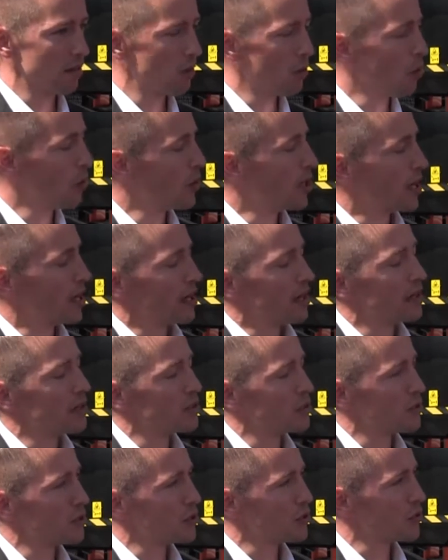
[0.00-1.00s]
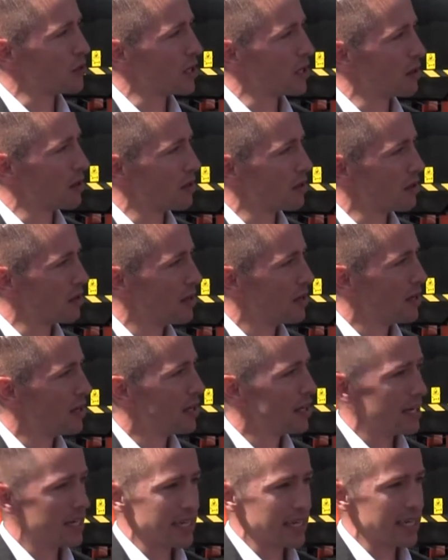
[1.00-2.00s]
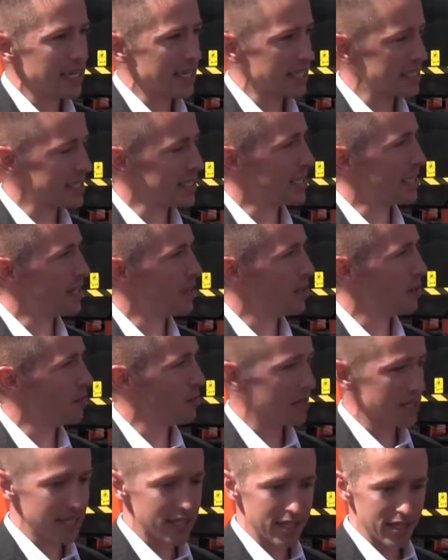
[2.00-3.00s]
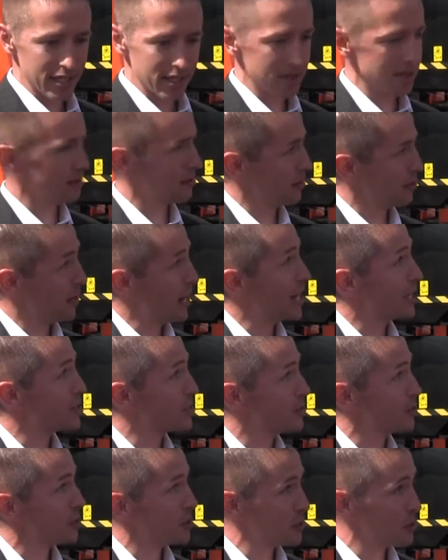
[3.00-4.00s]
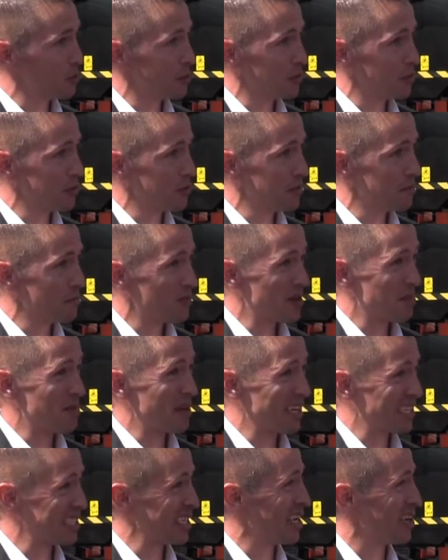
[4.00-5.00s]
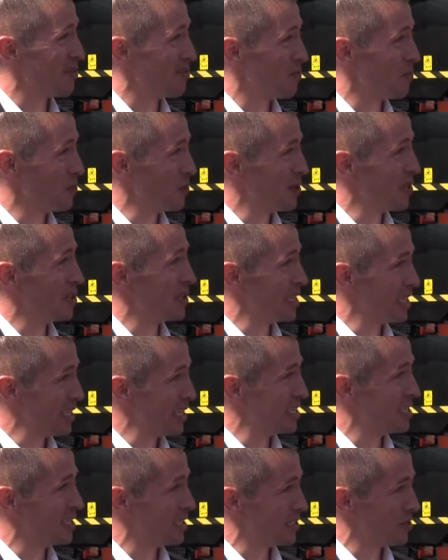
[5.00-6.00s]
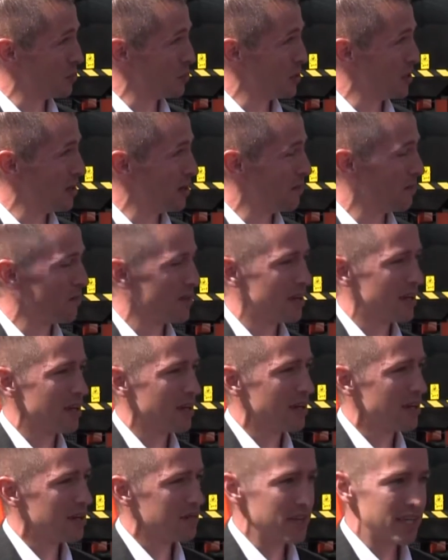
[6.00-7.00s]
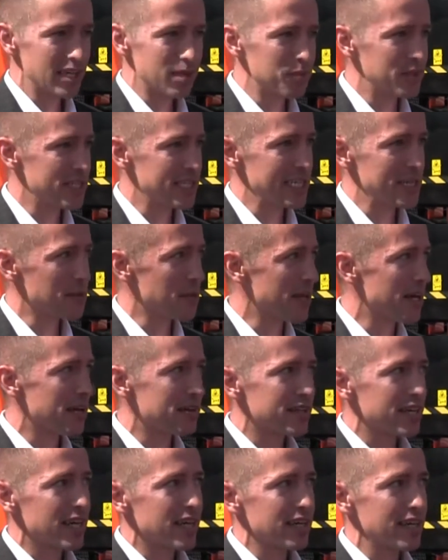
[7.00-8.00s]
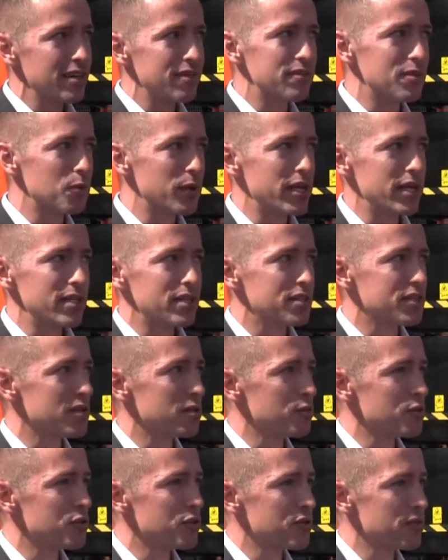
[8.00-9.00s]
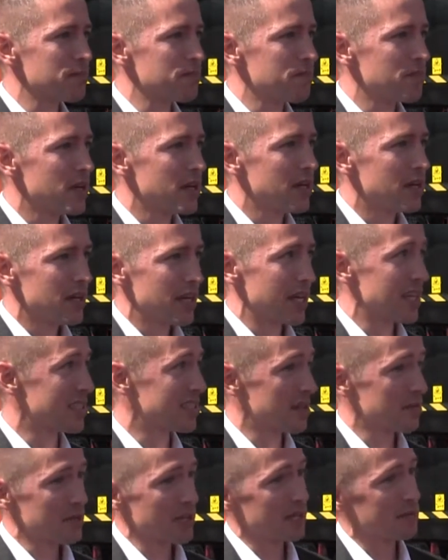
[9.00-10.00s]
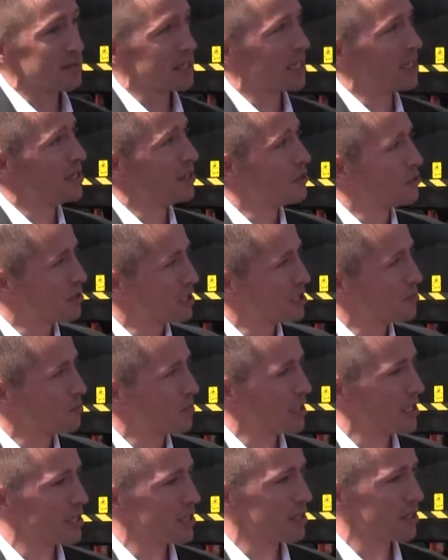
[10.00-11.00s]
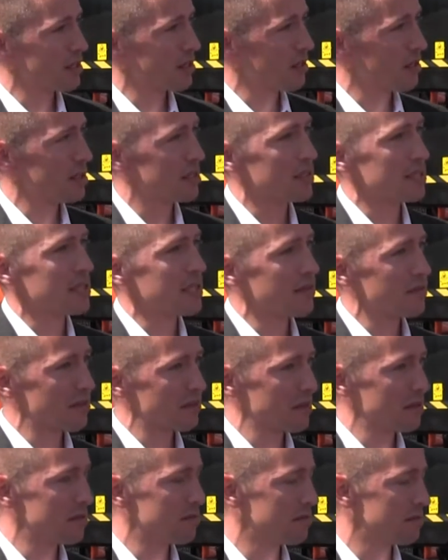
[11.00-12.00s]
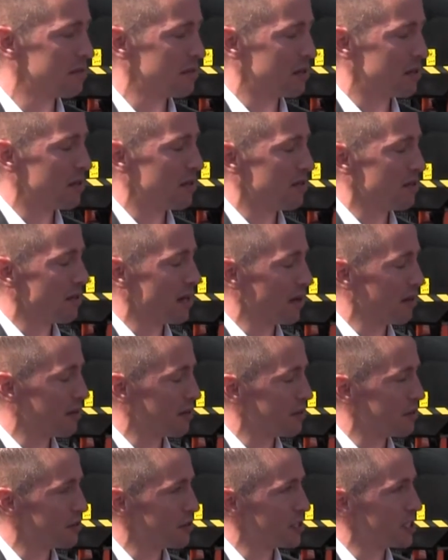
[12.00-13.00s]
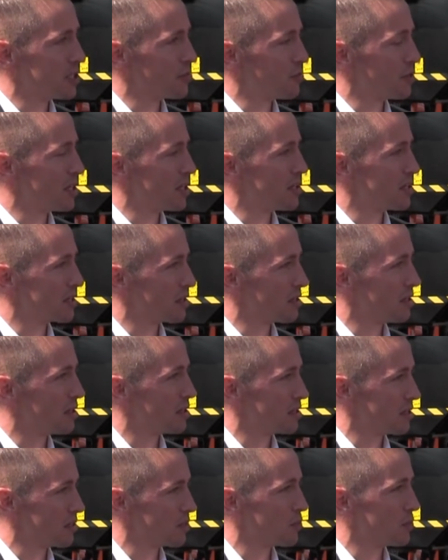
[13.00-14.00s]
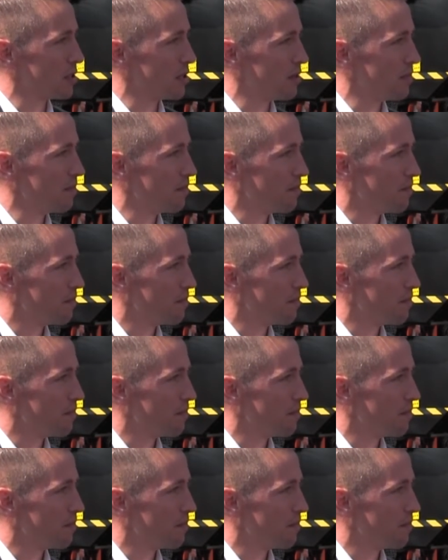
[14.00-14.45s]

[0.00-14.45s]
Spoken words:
loading it onto a trailer and getting it set up and getting your axle distribution, it makes that really easy as well. If you get a machine without that even weight distribution, it can sometimes add to your transportation costs and definitely lengthen your transportation costs as well.